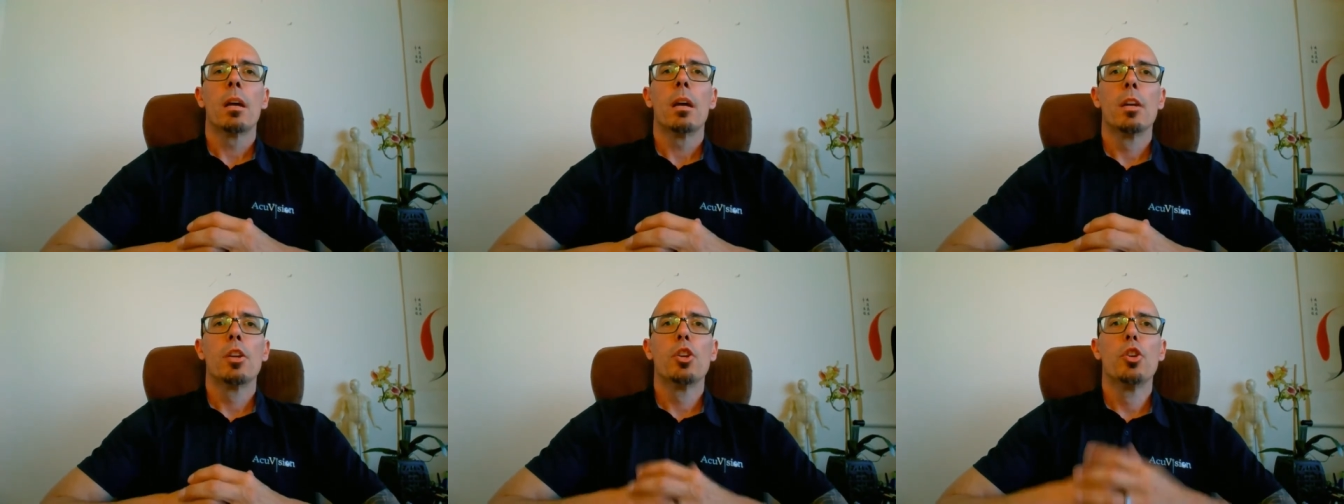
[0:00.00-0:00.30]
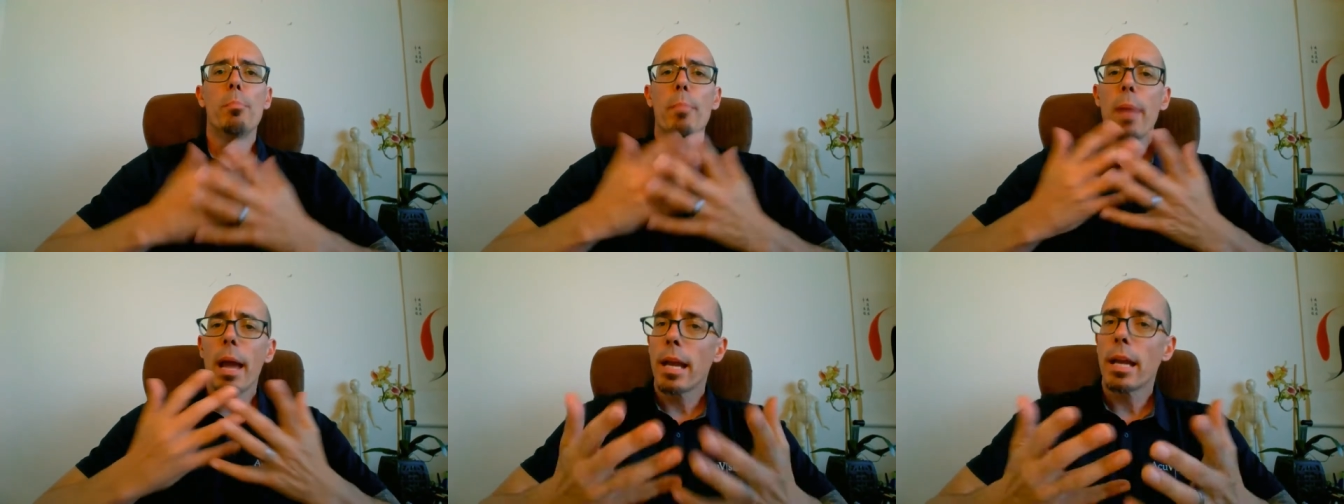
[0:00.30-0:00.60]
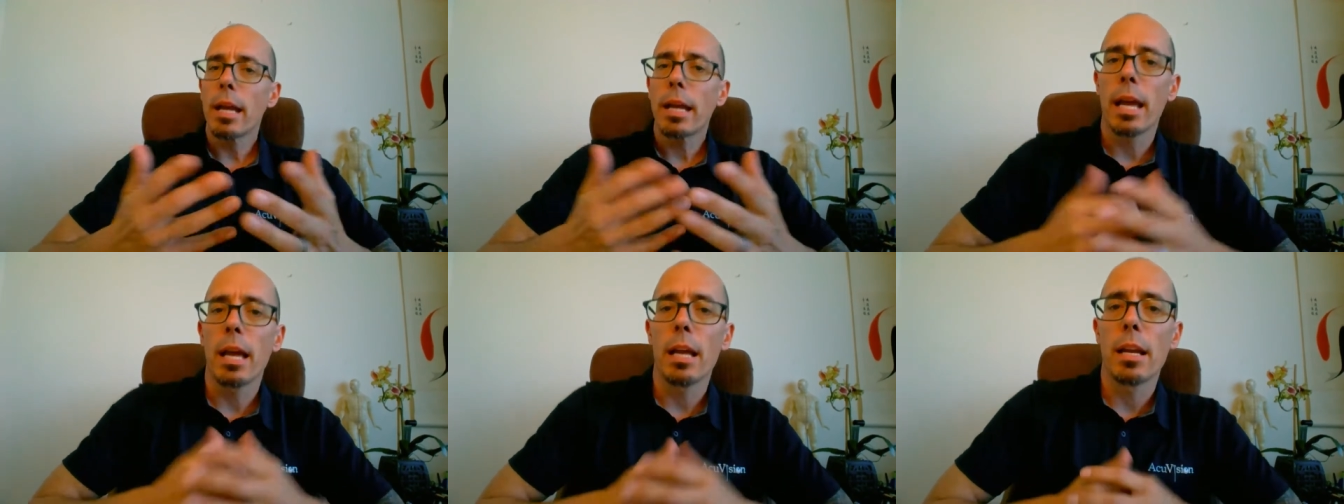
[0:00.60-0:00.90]
you
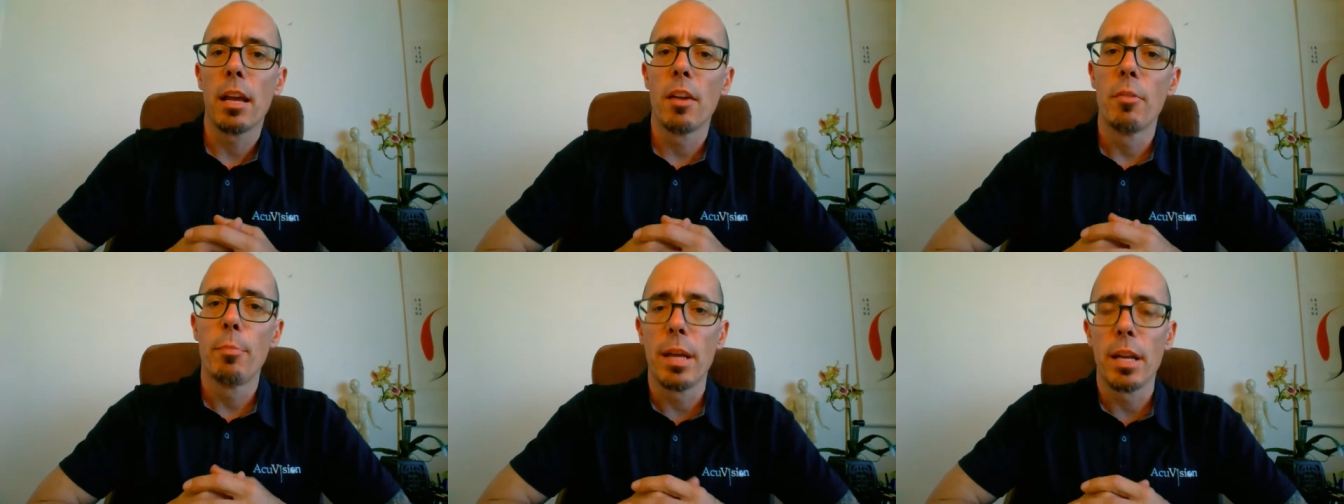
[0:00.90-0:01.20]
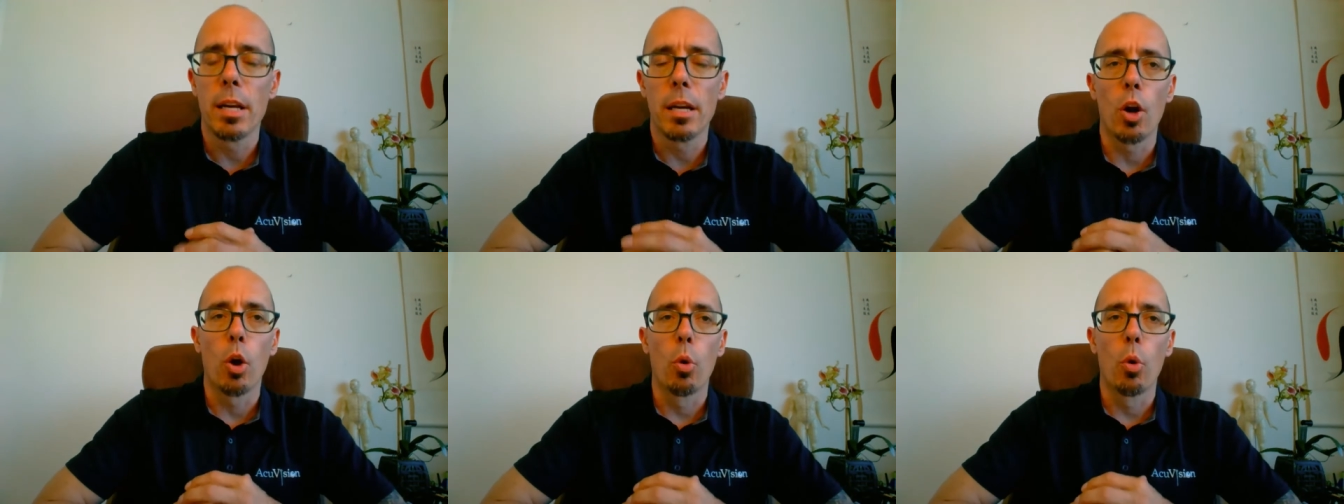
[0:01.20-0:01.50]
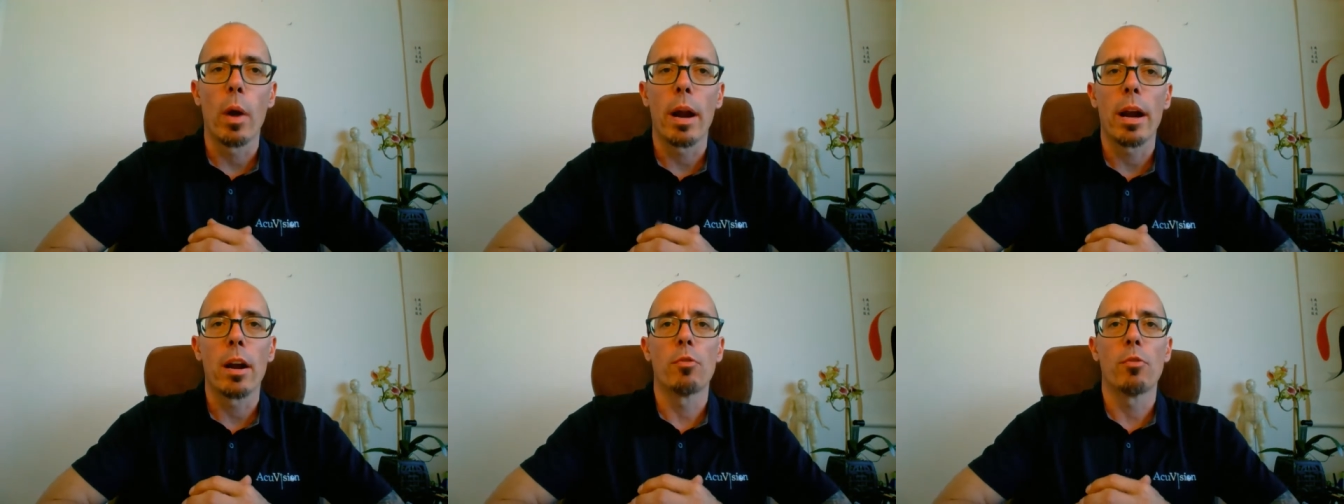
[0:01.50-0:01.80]
may again have been
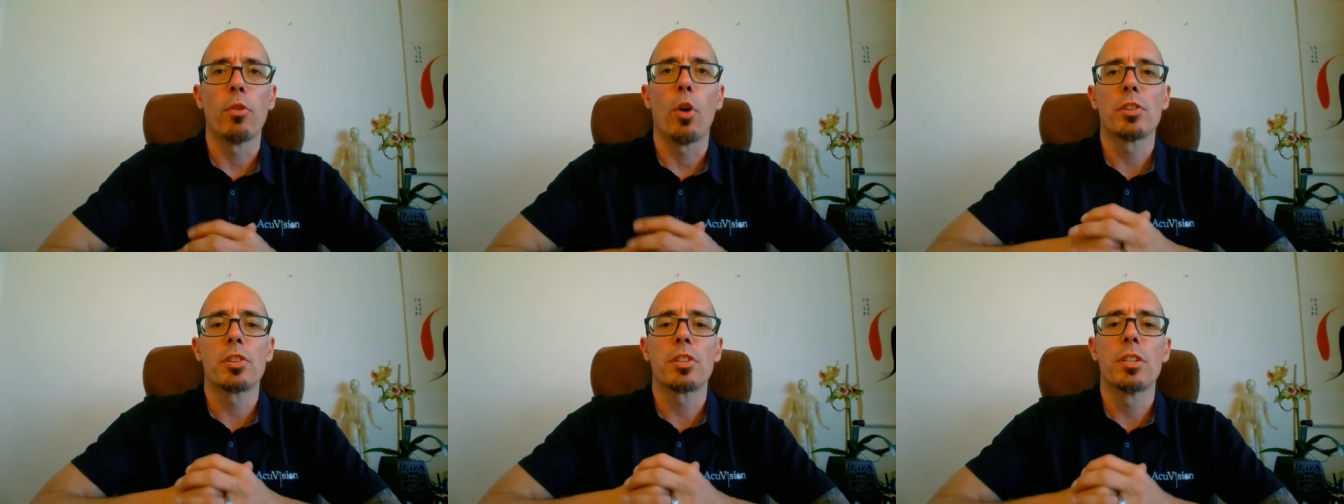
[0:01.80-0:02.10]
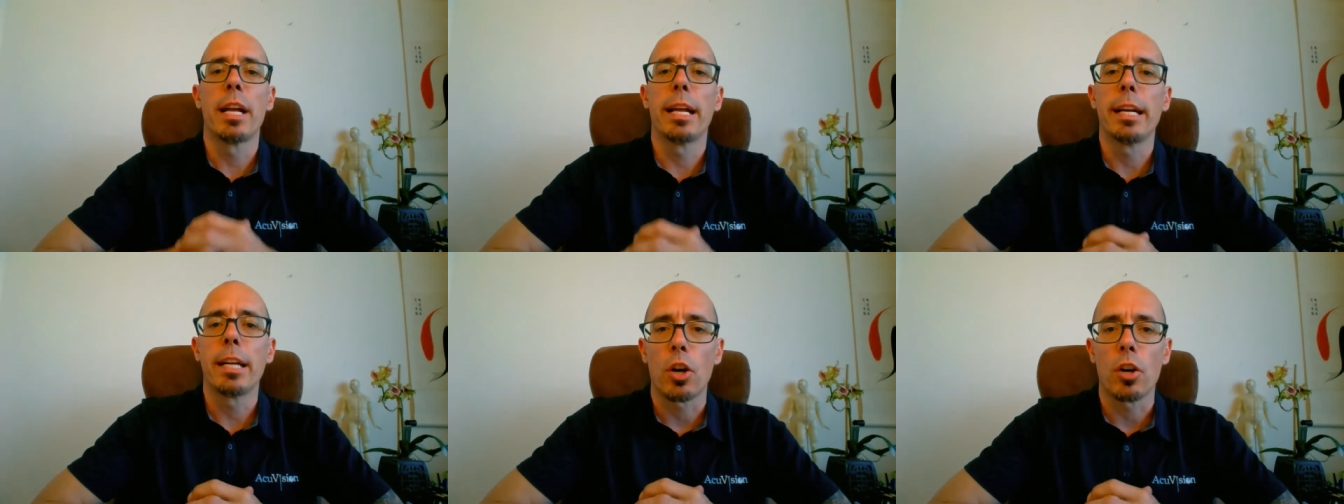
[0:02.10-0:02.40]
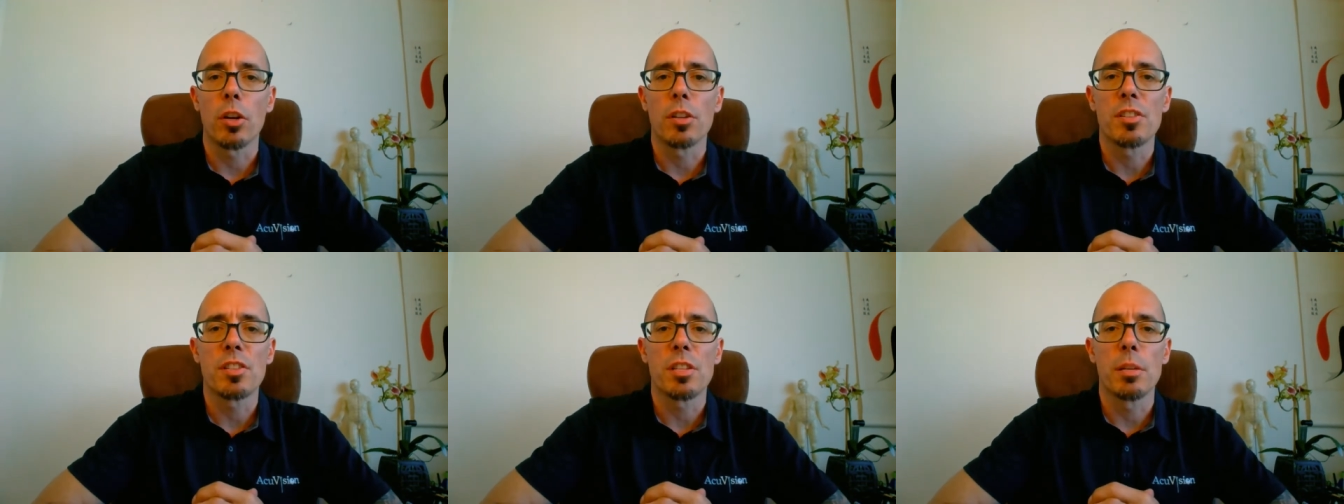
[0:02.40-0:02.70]
aware of alternating
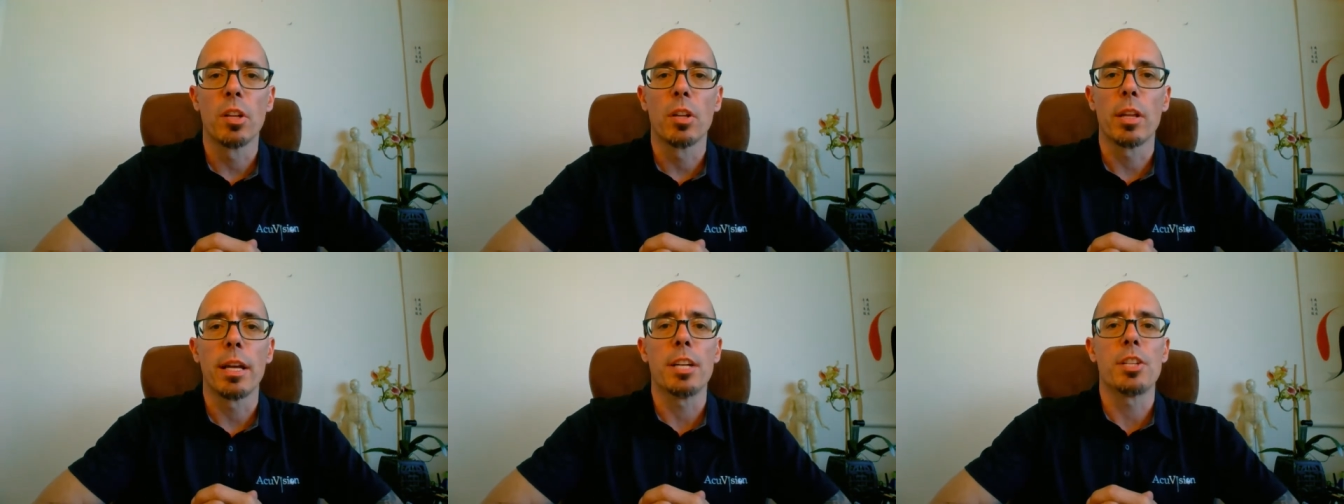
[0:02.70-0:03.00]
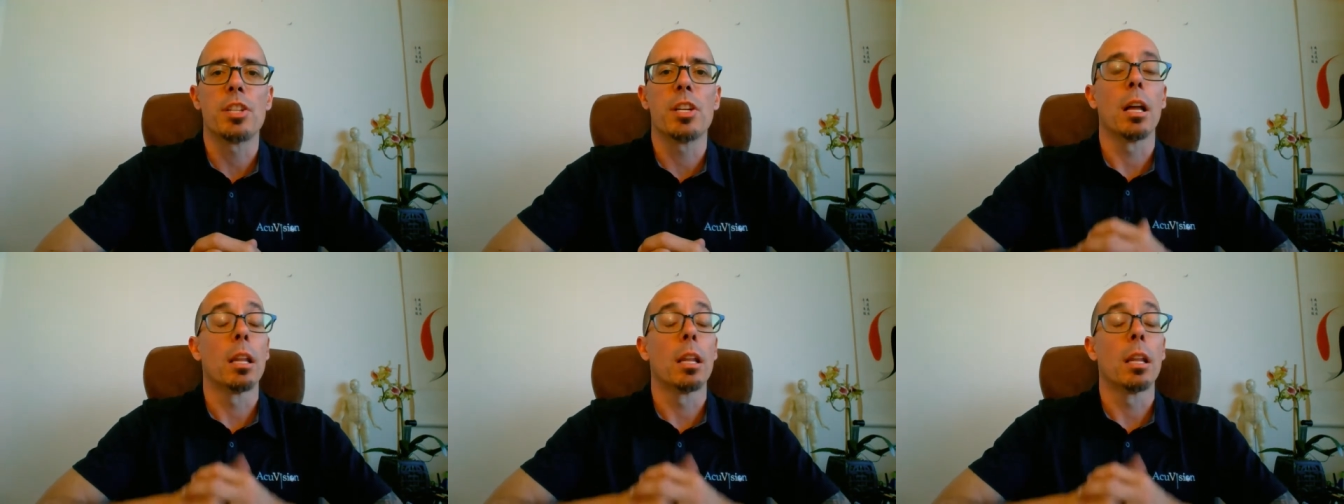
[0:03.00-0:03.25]
current stimulation.